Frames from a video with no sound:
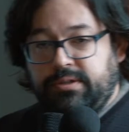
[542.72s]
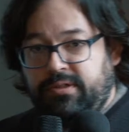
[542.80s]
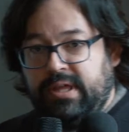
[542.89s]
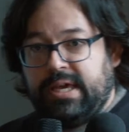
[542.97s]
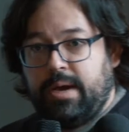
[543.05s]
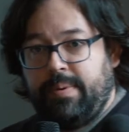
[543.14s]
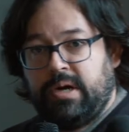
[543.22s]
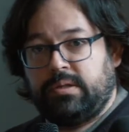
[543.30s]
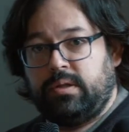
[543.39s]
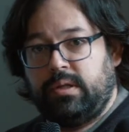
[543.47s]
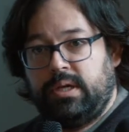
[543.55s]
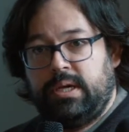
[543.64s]
to think
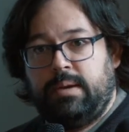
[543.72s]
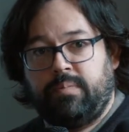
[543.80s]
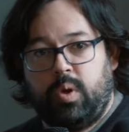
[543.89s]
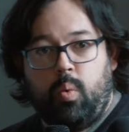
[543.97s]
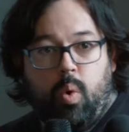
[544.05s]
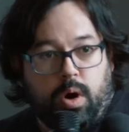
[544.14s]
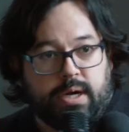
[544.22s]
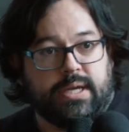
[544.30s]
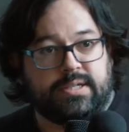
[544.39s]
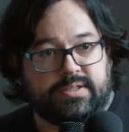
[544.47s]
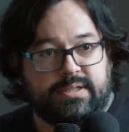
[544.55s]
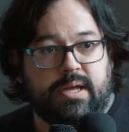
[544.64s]
about what
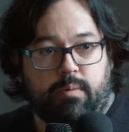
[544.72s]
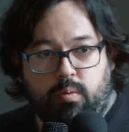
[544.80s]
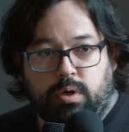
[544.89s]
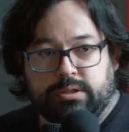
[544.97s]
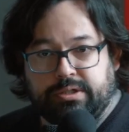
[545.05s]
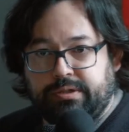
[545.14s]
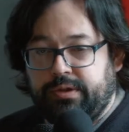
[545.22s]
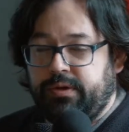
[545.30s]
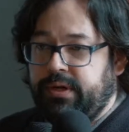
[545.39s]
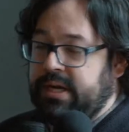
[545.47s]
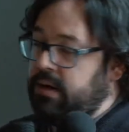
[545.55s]
is it that we wanted to do in